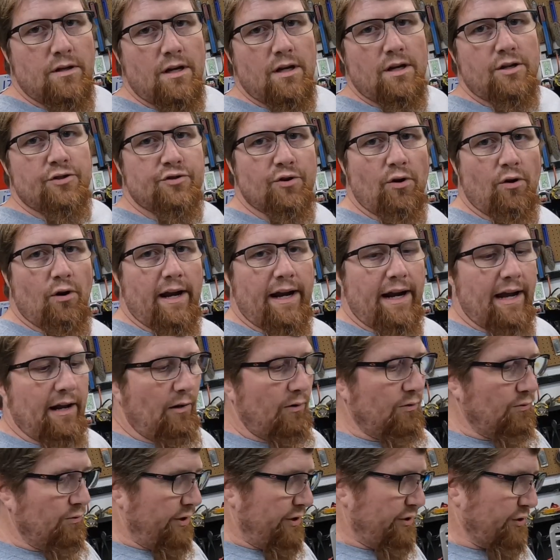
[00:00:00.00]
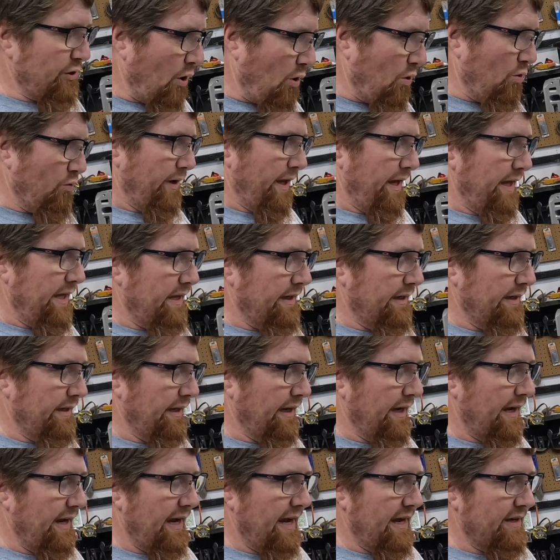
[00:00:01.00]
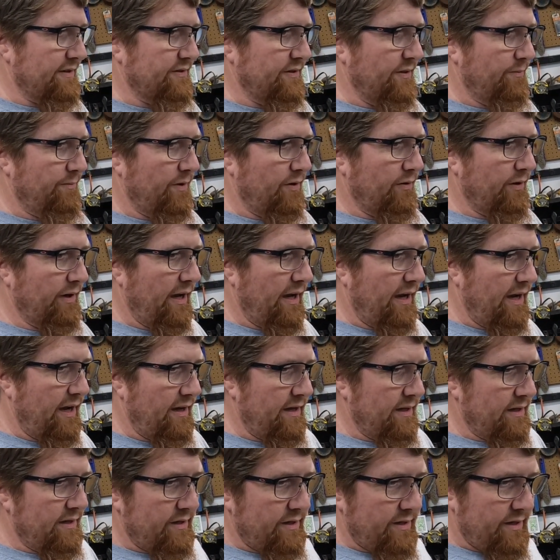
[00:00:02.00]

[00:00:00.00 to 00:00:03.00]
So I got a hold of Tony and I asked him, okay,